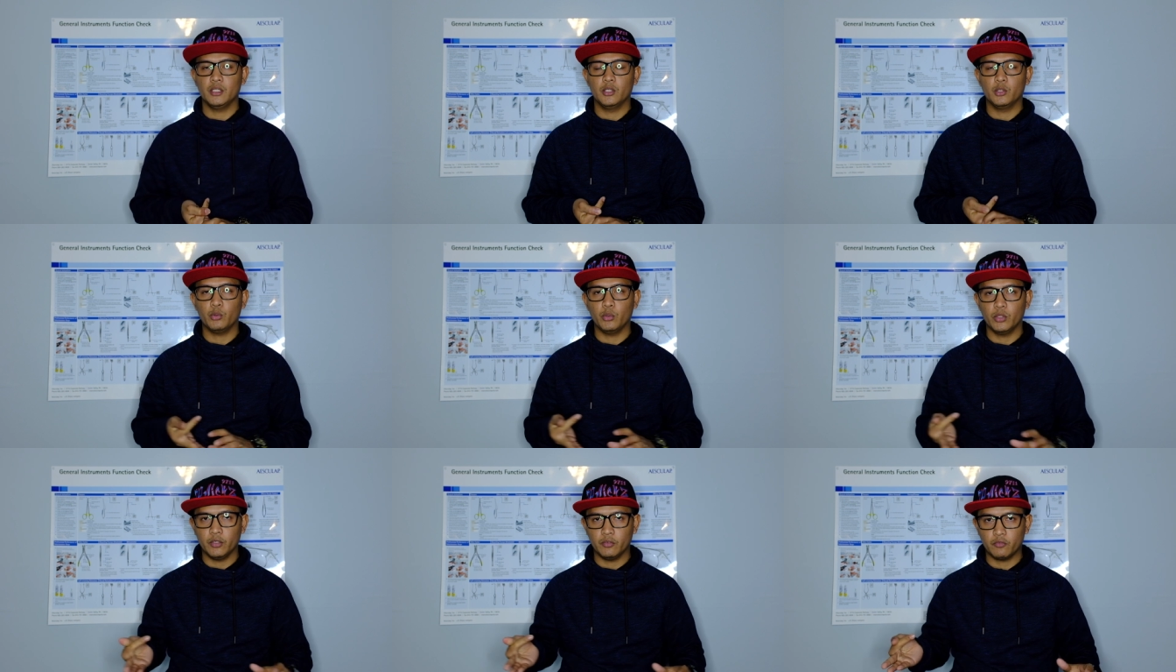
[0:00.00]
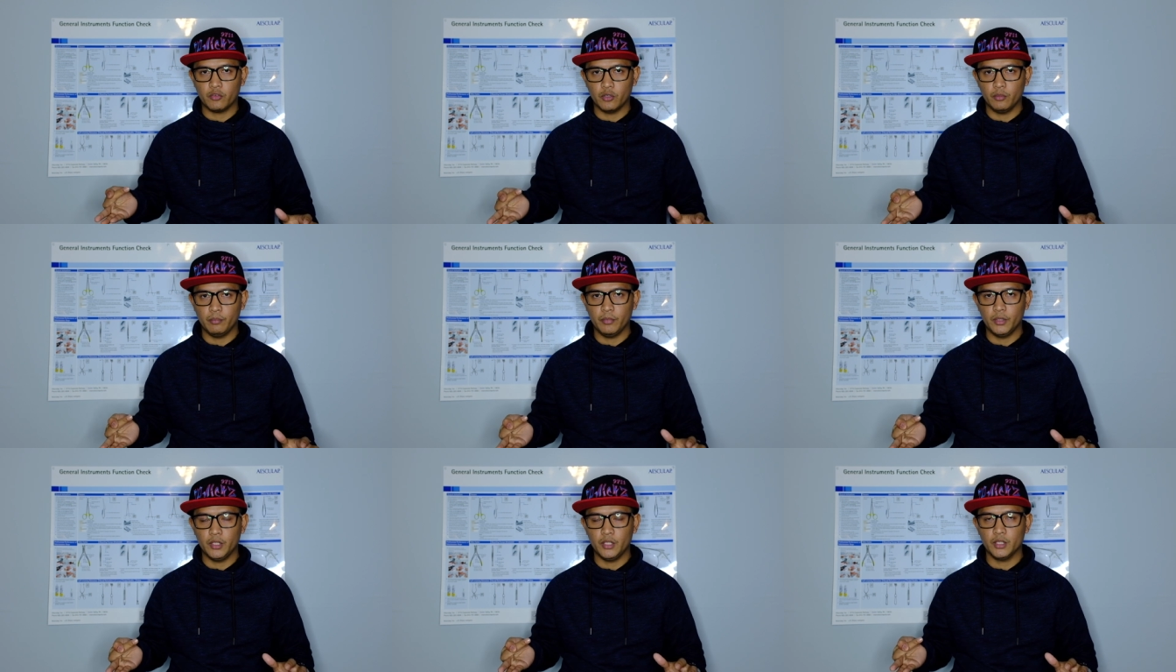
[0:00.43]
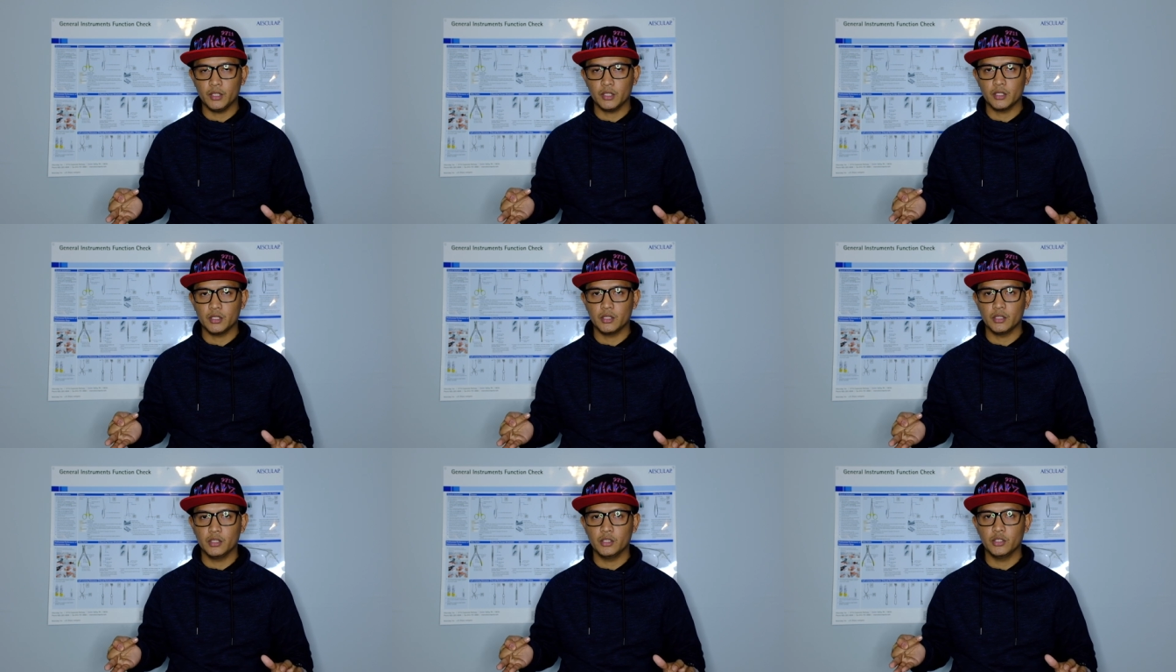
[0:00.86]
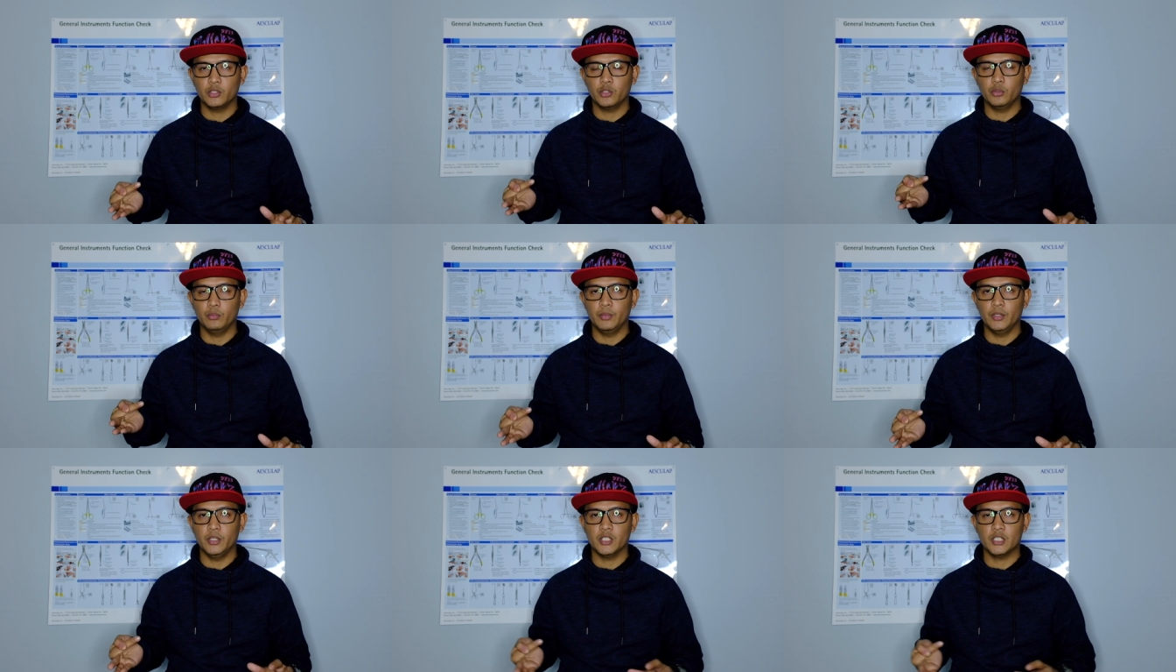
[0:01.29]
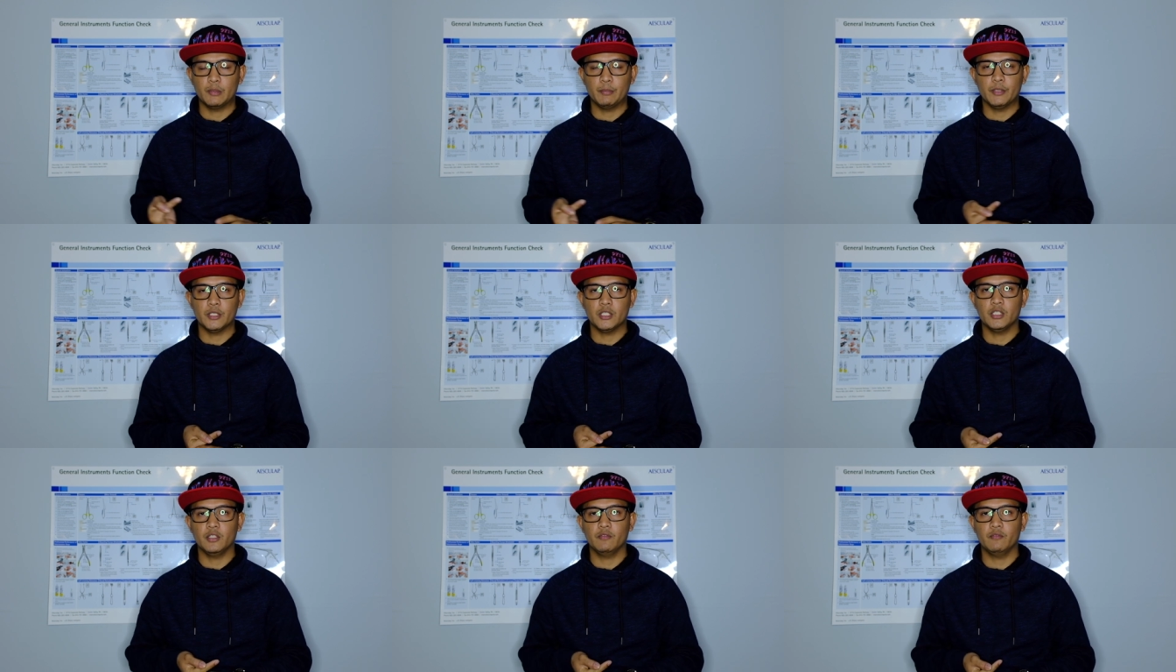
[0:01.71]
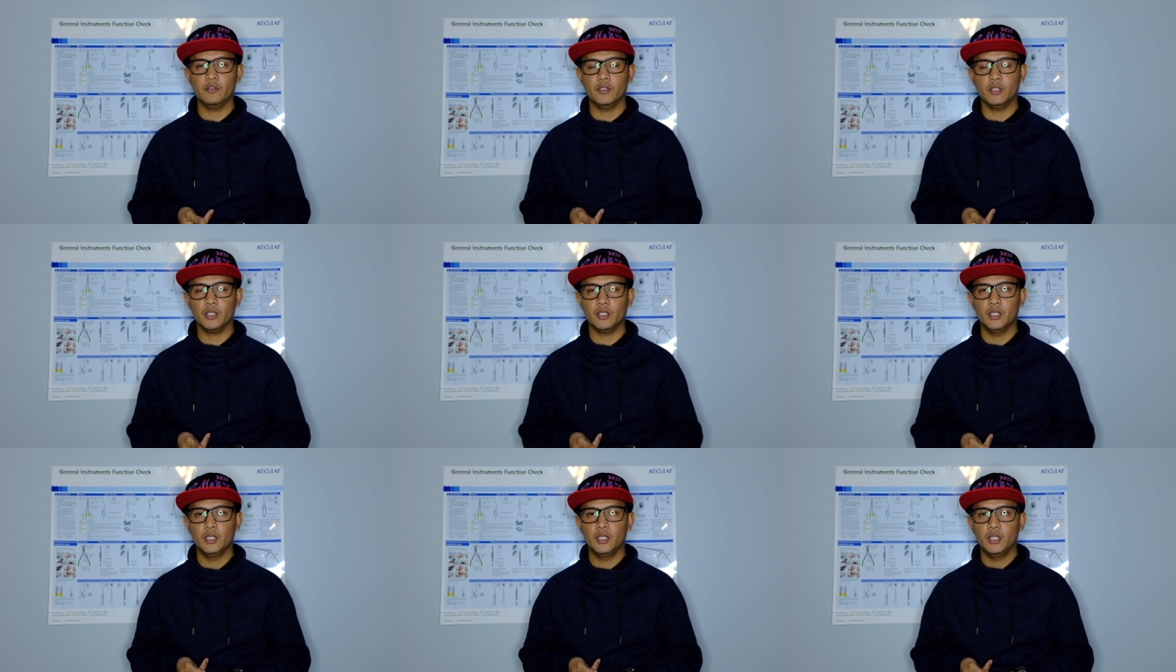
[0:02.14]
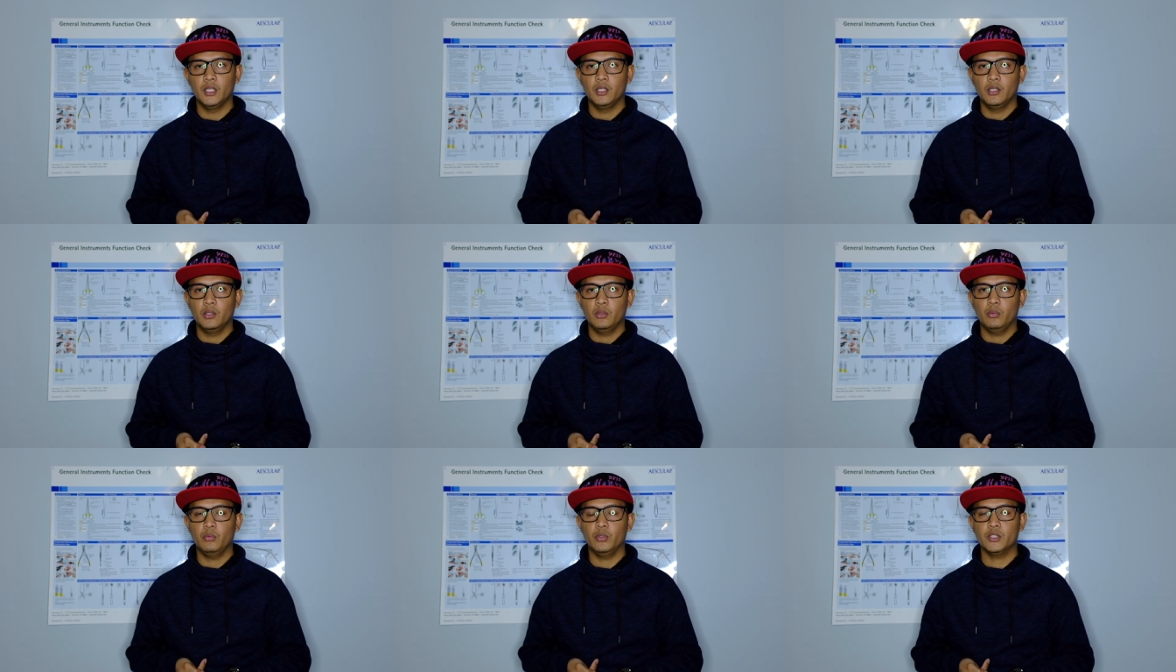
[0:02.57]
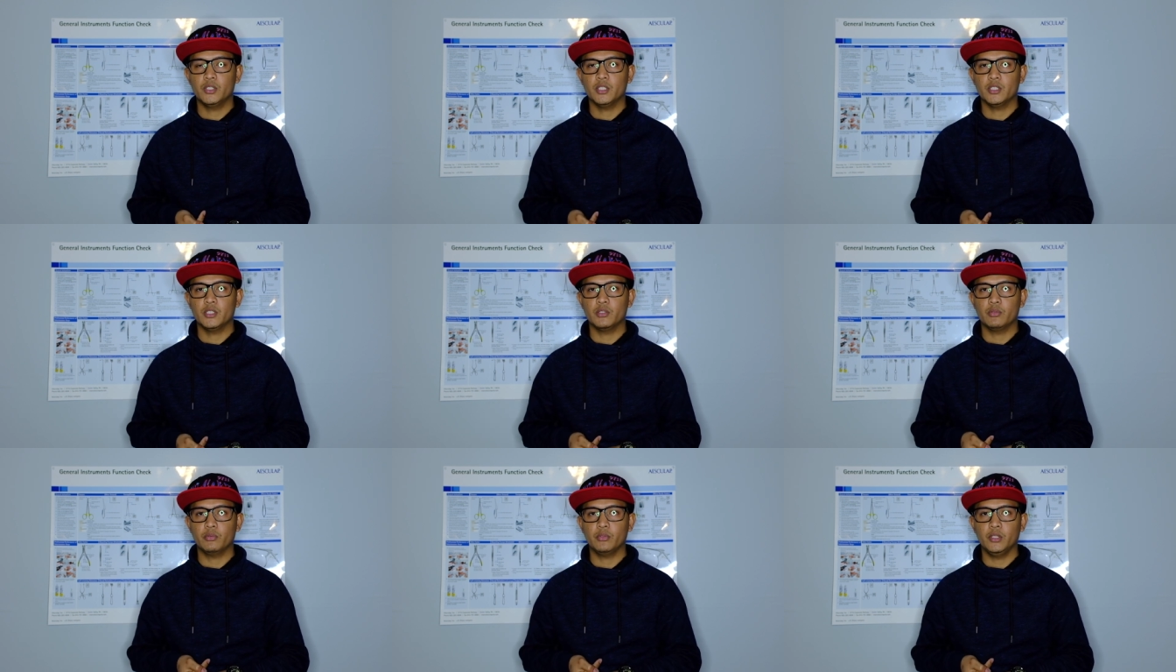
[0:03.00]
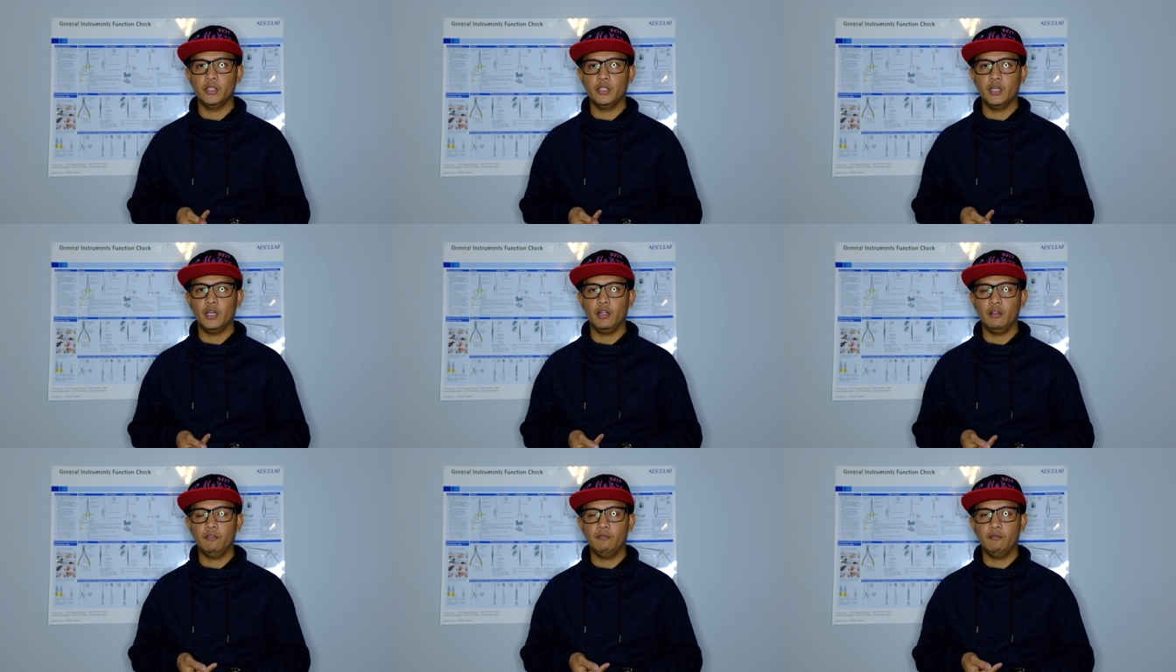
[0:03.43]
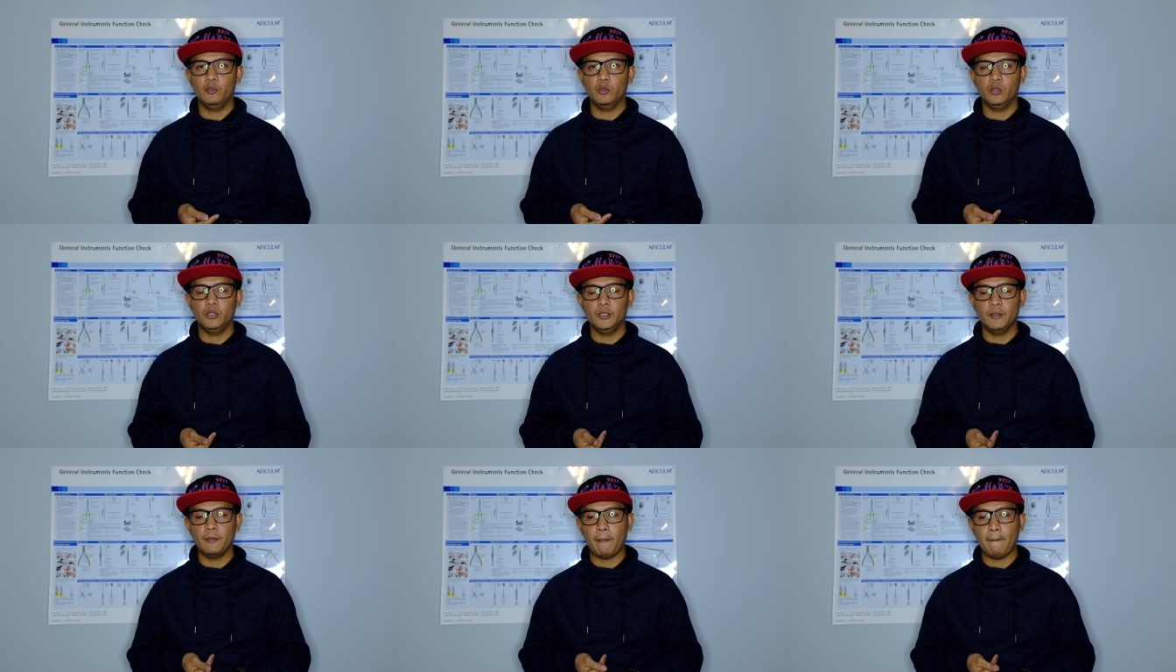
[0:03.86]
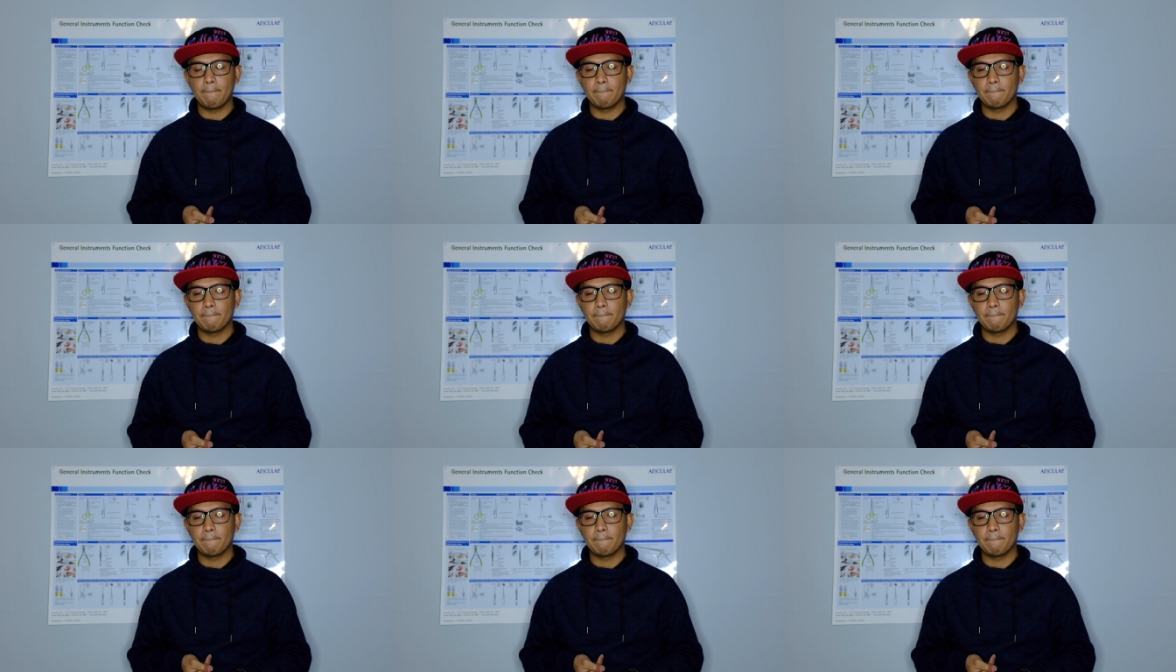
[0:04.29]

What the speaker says: 24 minutes to be specific, which is really helpful